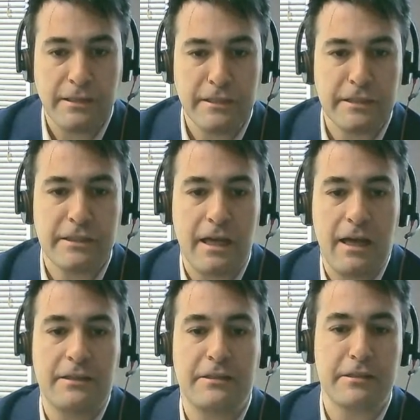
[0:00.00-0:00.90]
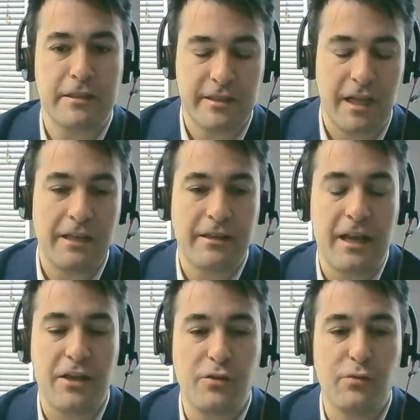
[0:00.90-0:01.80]
And this is a slide
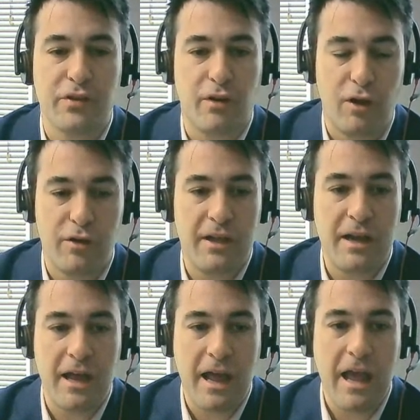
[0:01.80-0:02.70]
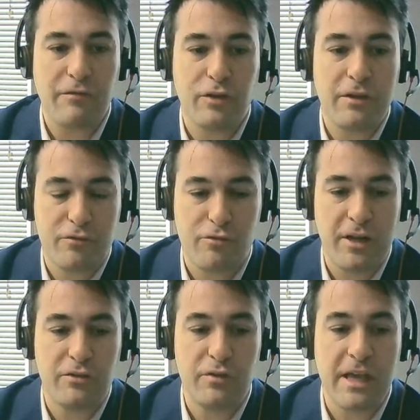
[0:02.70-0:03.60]
that I use a lot, and I have to give
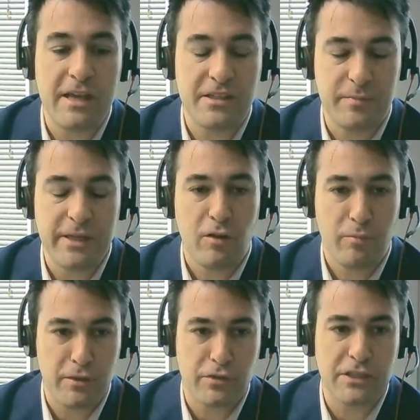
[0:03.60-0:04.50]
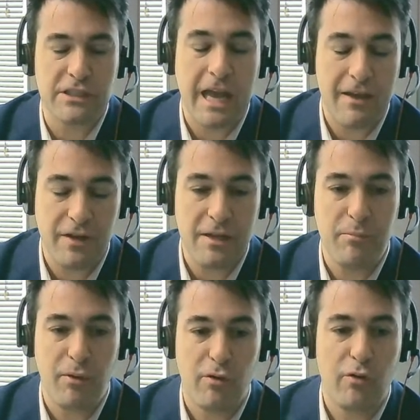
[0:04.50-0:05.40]
credit to the ASBL because it's
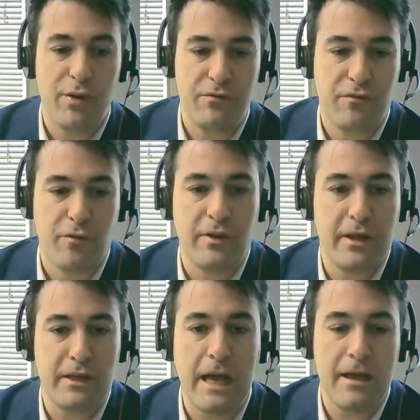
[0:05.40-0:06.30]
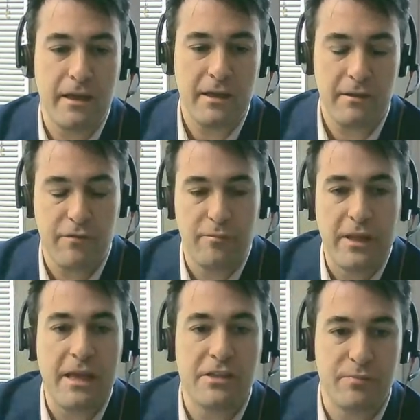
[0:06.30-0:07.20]
heavily borrowing from the
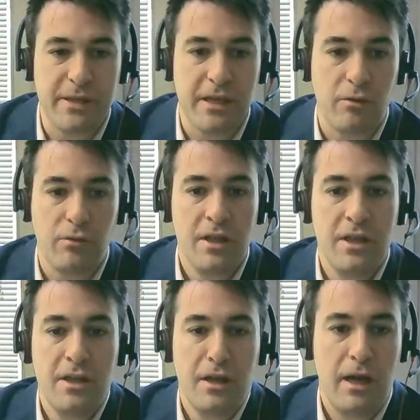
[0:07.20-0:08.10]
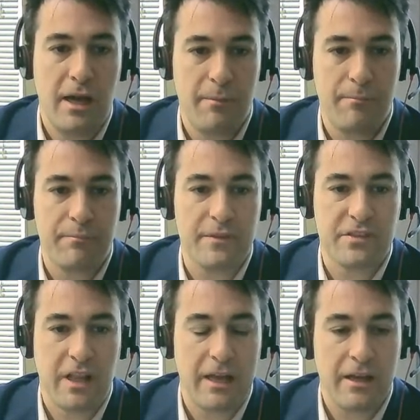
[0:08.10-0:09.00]
ASBL
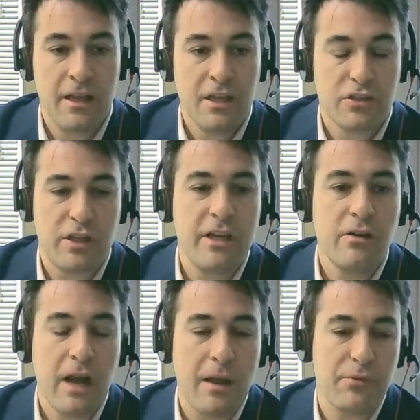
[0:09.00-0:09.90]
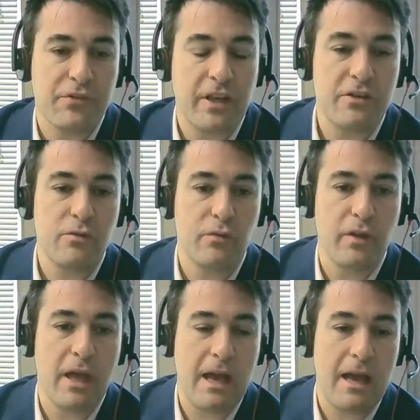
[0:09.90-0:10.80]
slide. So here I present
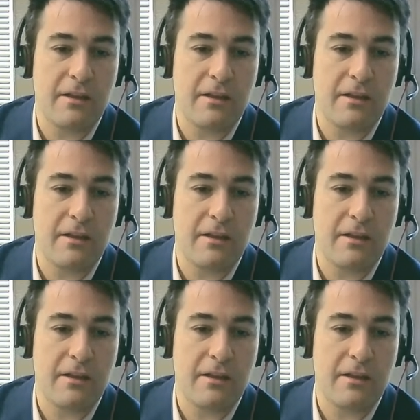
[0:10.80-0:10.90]
you